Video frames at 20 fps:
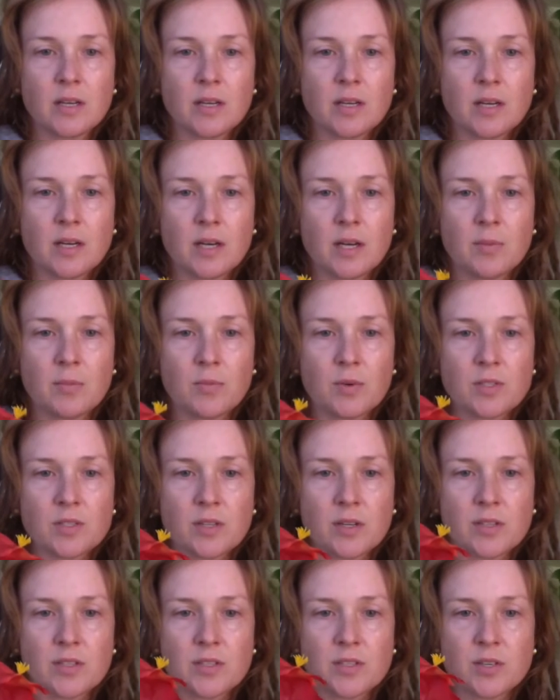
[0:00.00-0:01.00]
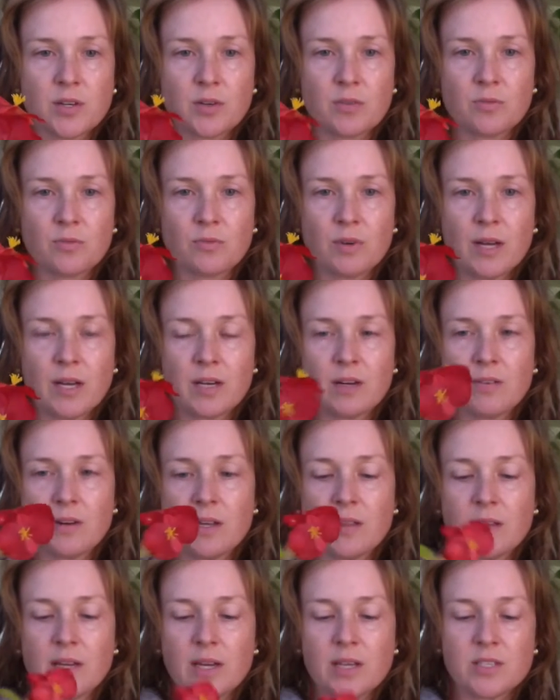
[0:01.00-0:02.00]
were starting to turn red
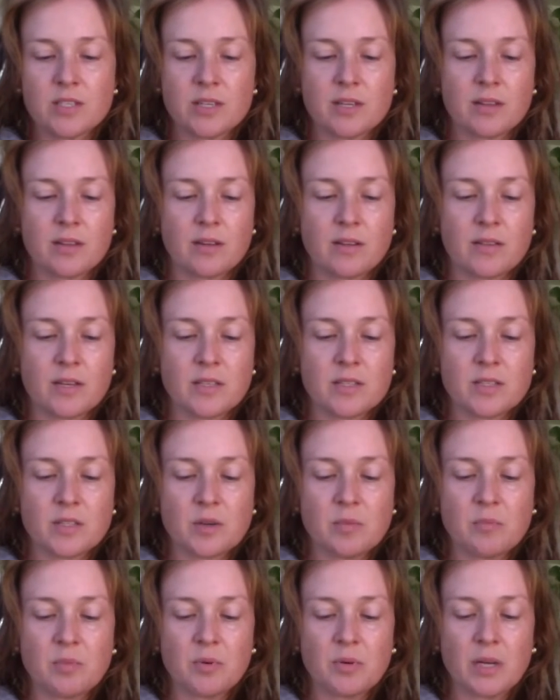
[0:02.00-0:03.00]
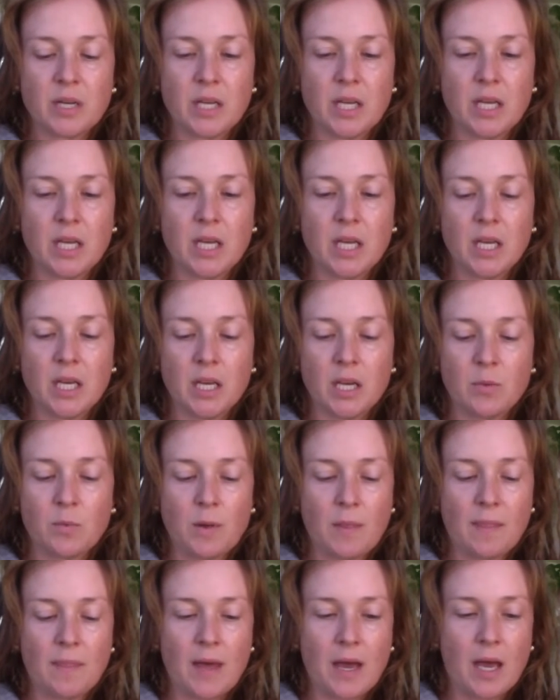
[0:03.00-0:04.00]
around the edge, and I thought that's so pretty. I
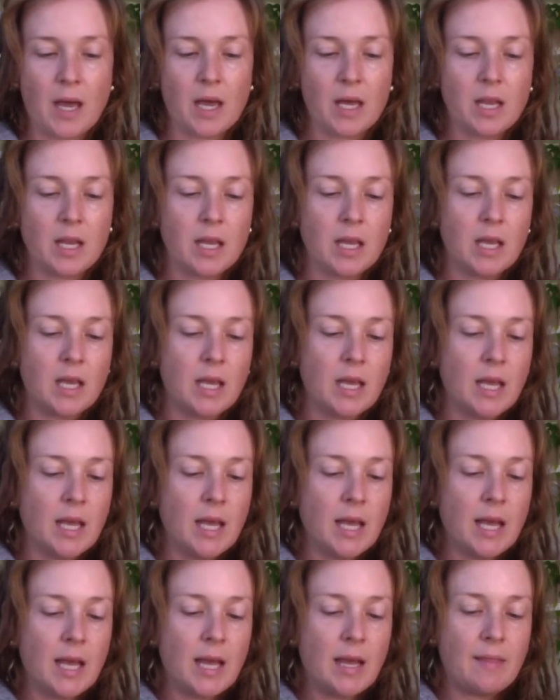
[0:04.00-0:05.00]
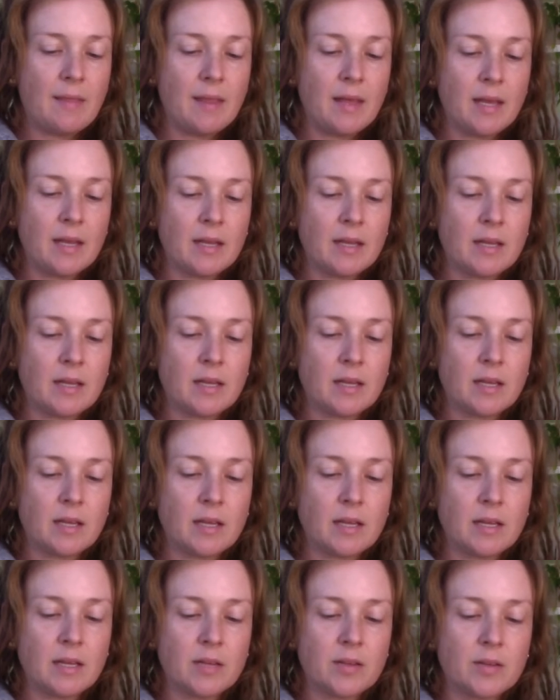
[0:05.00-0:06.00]
want that. And then
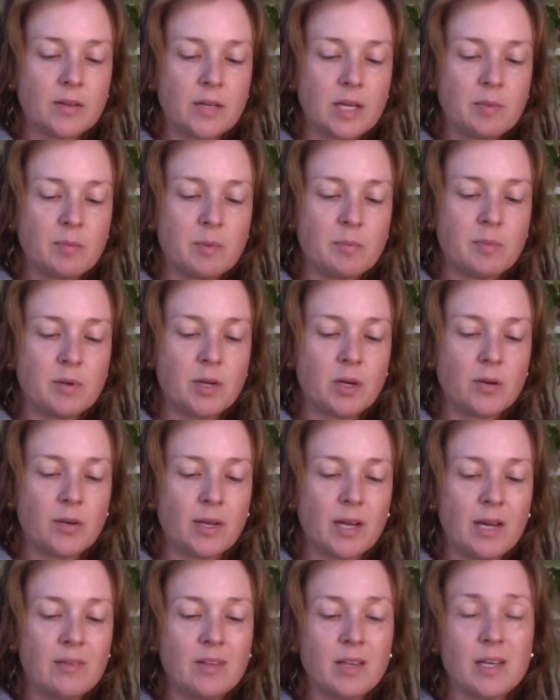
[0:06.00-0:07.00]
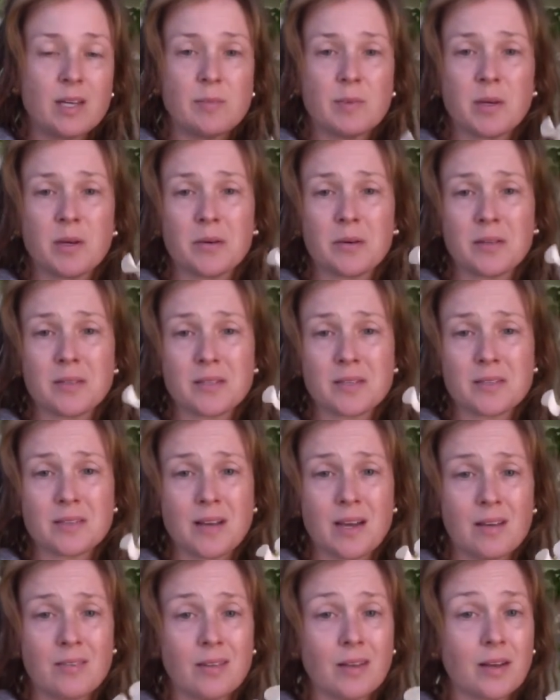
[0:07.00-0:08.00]
another type of begonia. I have a lot of begonias because
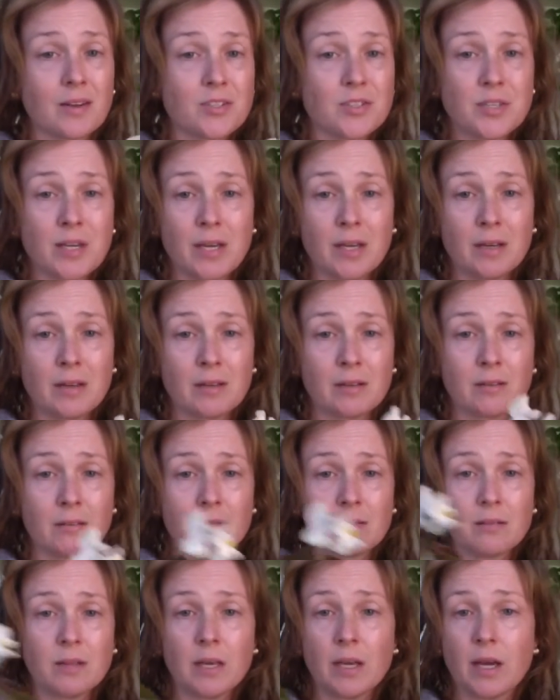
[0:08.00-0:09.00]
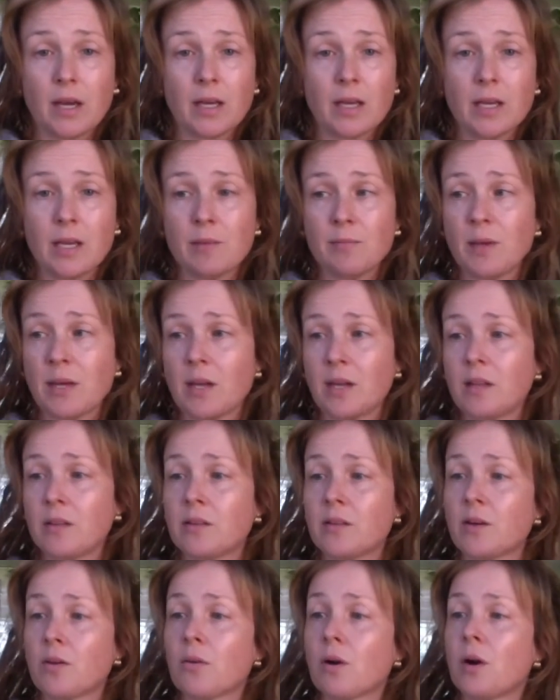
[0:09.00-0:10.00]
I have a lot of shade. Like I can't make
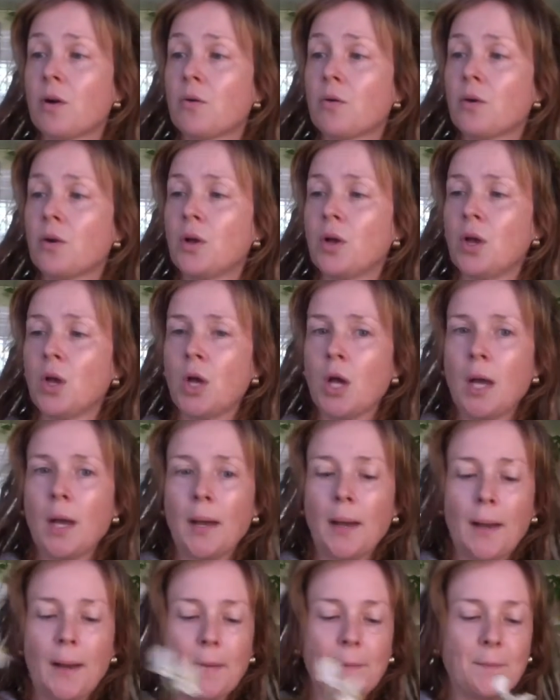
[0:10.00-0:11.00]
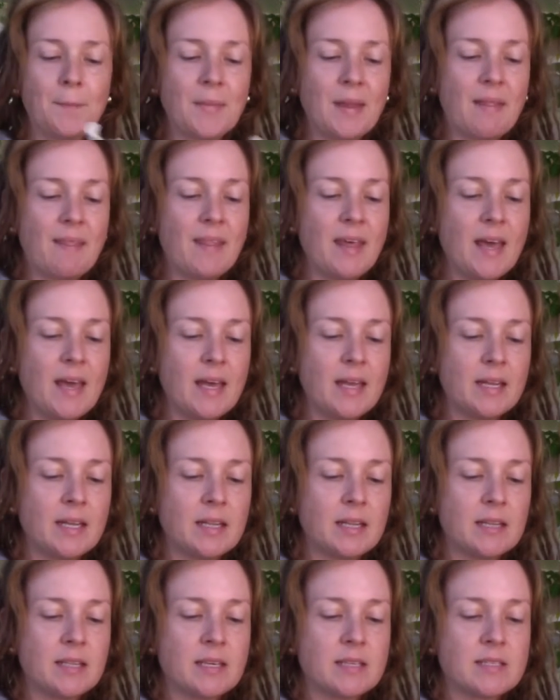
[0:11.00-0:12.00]
anything grow. And
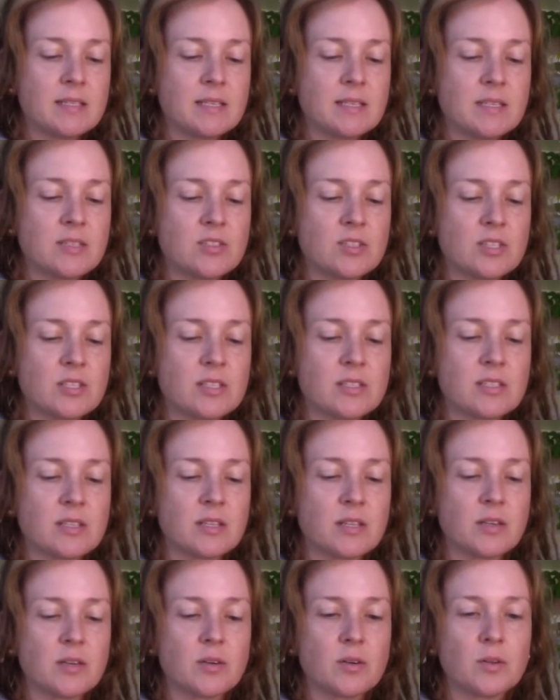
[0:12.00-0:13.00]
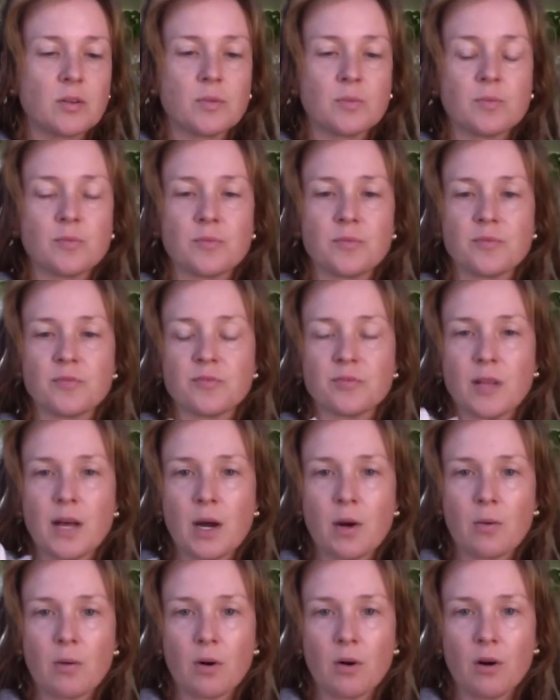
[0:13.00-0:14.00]
then this is just the little
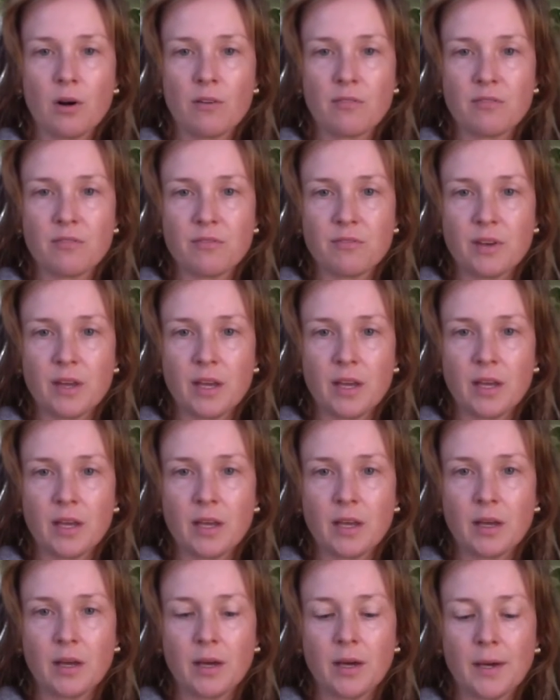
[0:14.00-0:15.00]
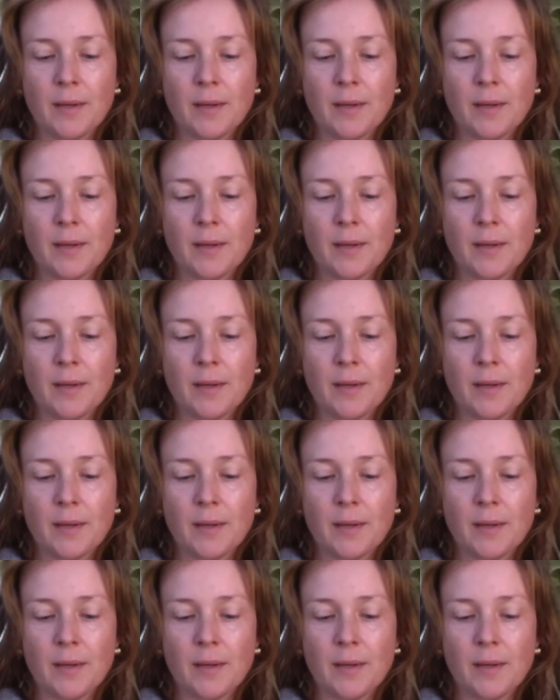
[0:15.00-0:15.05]
flower off of a